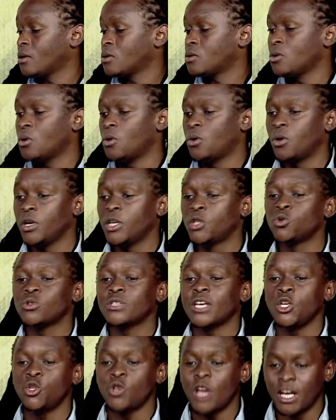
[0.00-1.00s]
So it
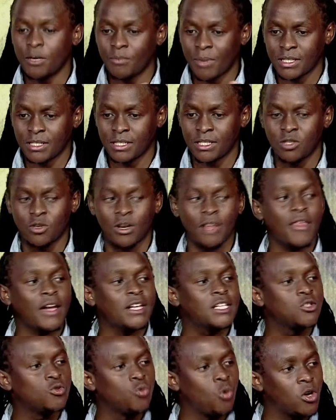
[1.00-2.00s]
was a unanimous decision, and
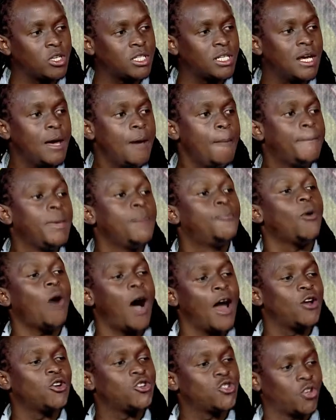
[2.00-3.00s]
that is what people
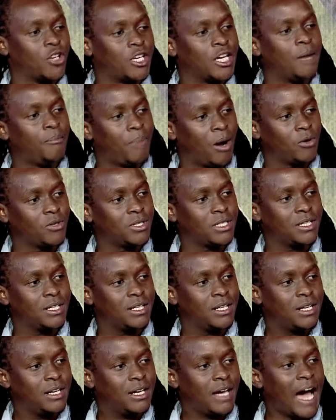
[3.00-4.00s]
are not talking about. Mm-hmm.
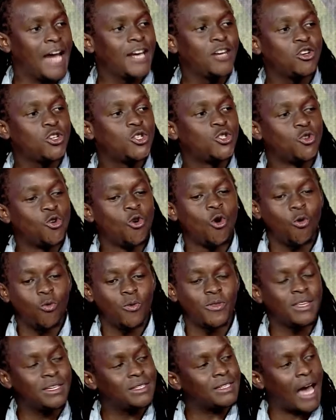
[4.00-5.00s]
I did not go
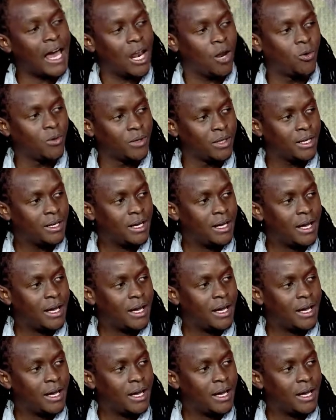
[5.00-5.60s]
with this alone.